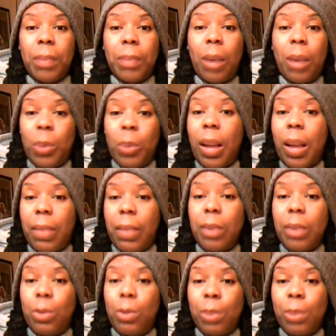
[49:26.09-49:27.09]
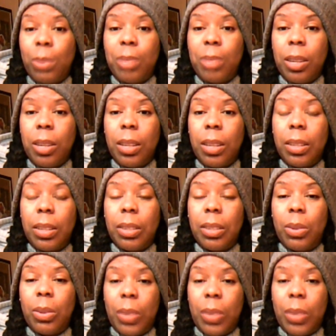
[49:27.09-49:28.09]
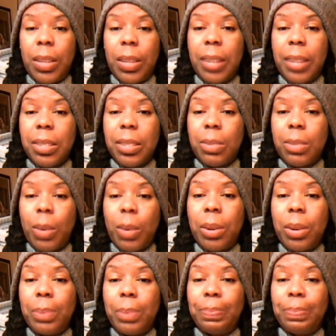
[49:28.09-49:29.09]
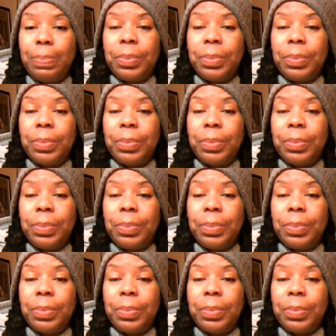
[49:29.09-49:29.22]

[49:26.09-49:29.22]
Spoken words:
I will have that arm done on that sweater,